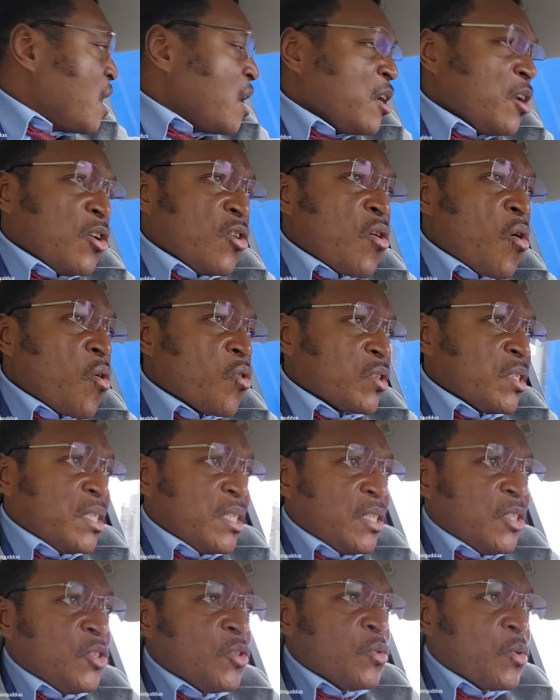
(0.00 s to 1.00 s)
laws in
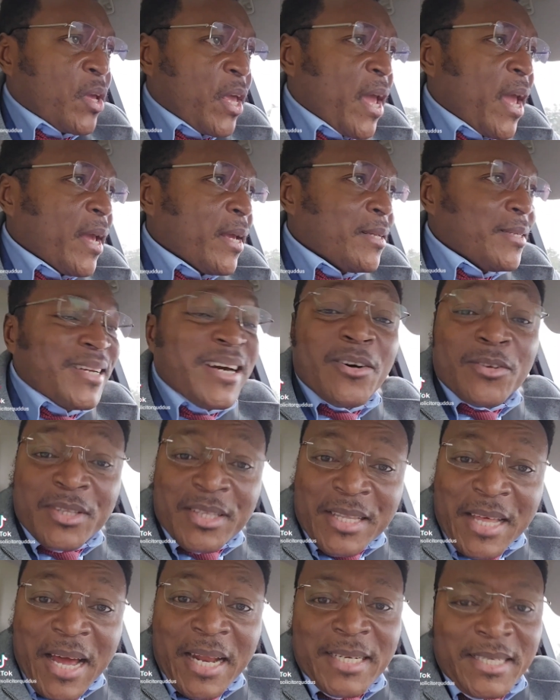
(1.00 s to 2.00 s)
the UK. Now
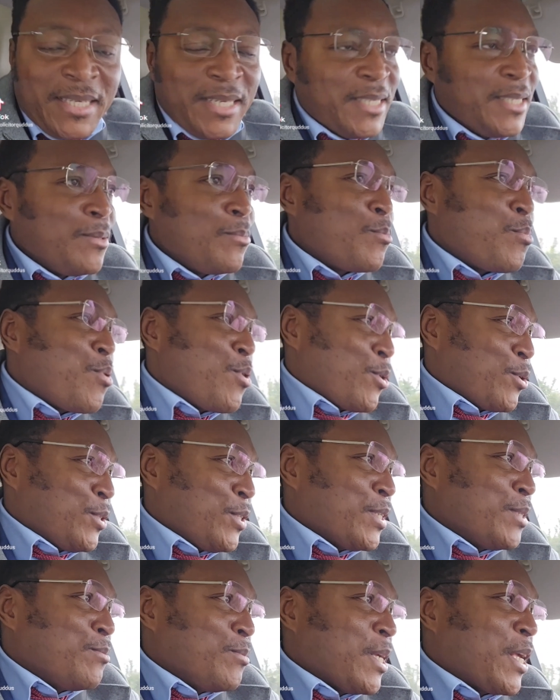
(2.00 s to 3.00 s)
that is
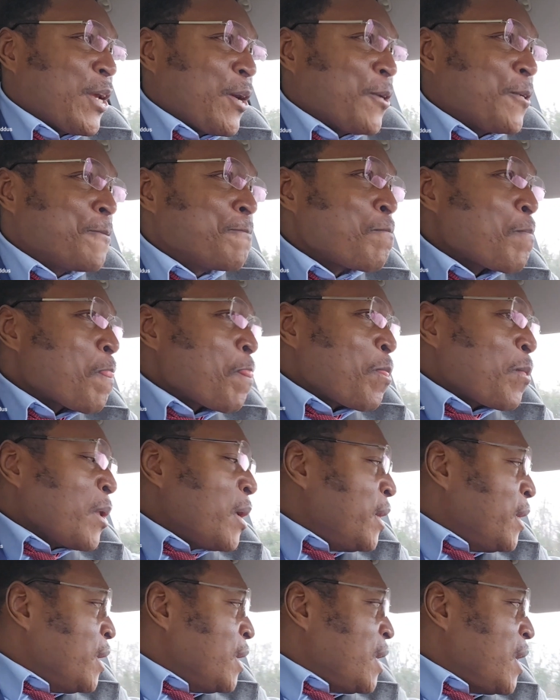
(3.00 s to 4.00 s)
important because
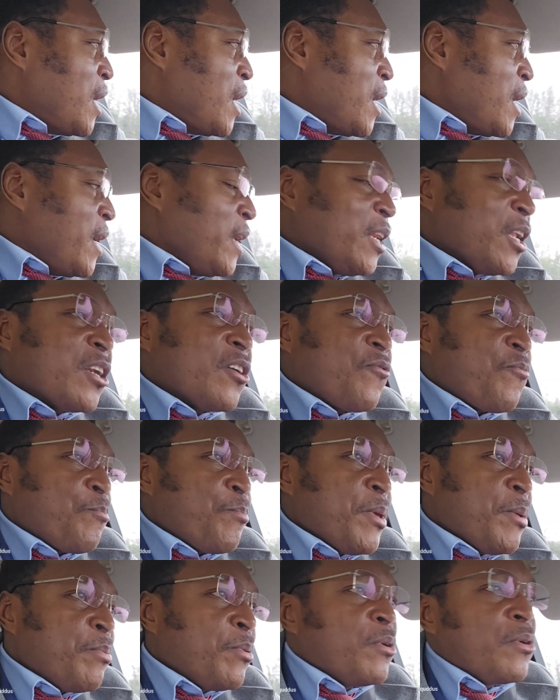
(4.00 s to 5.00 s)
a lot of
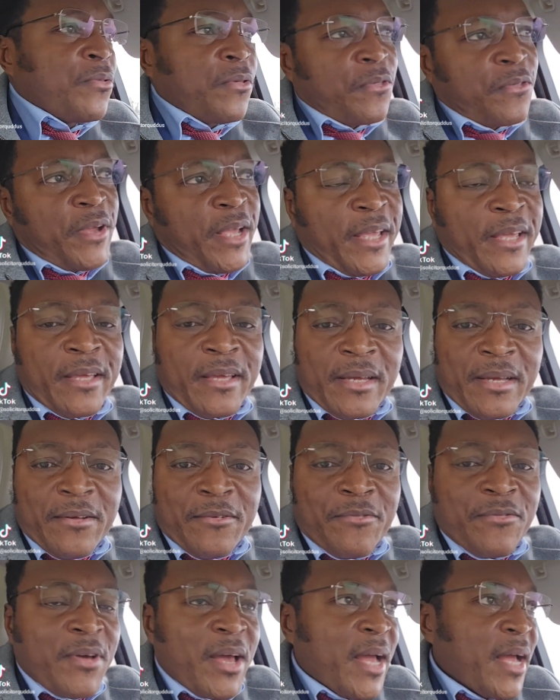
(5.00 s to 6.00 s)
people think
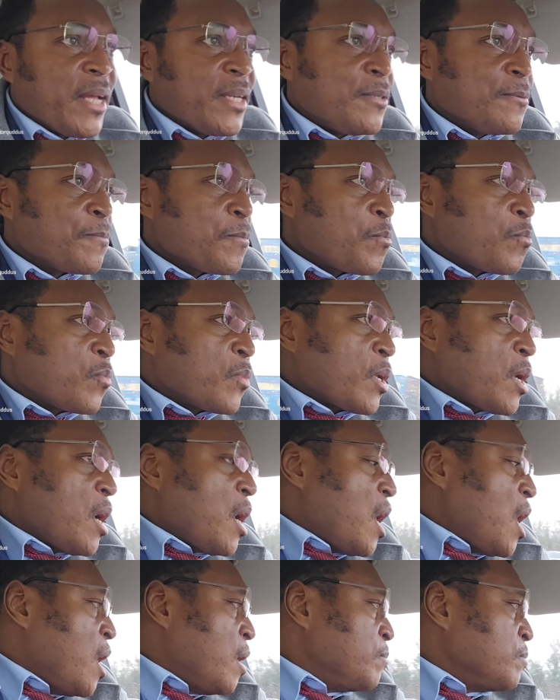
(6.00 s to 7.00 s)
that
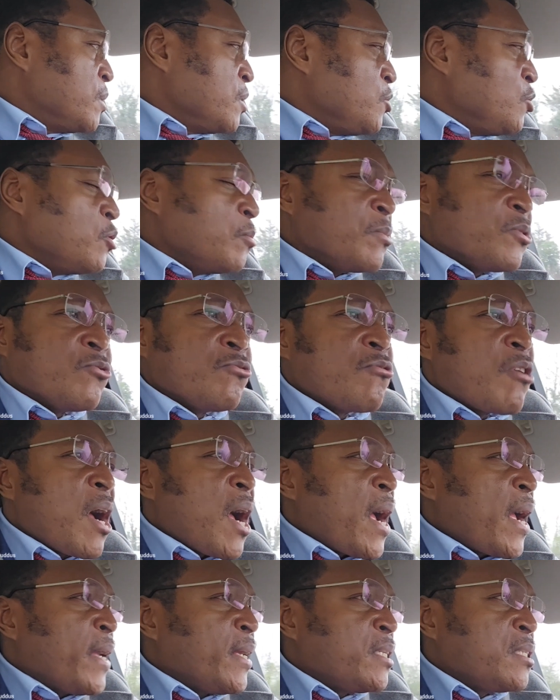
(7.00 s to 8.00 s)
the human
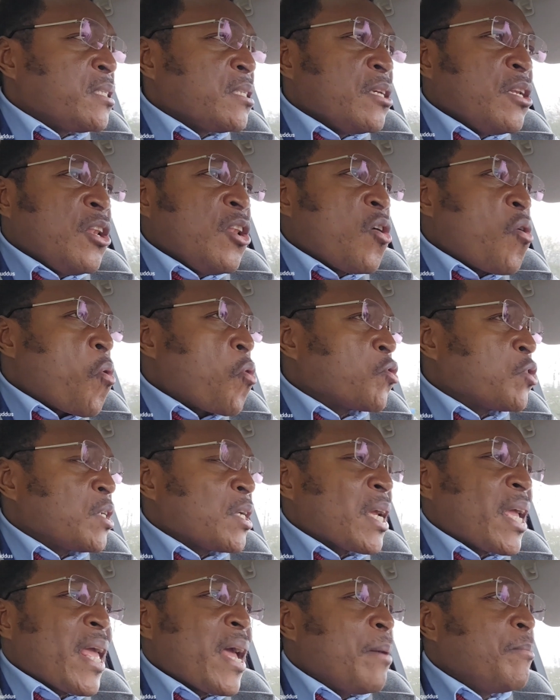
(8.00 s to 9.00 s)
rights laws are
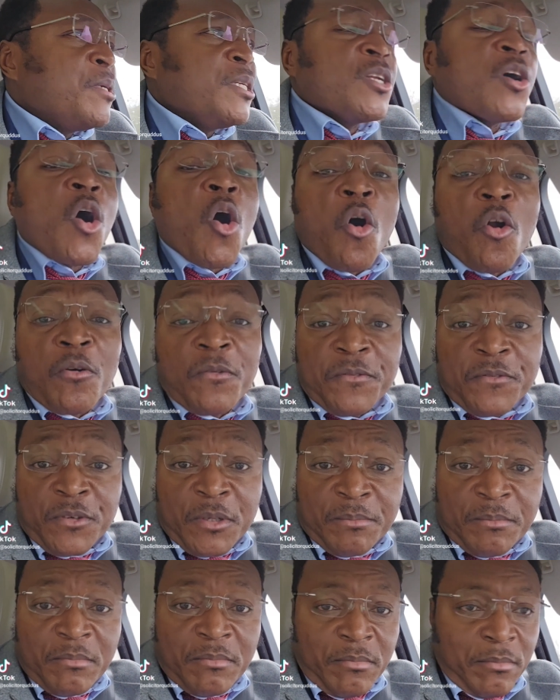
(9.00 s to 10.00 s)
coming all
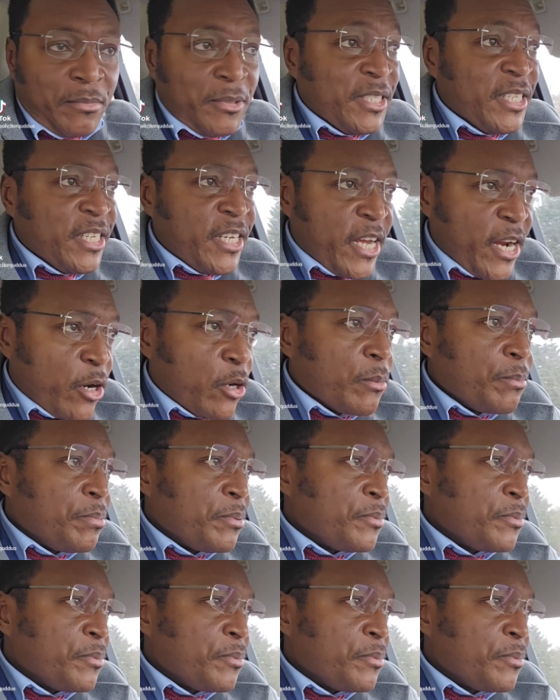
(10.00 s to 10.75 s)
from Europe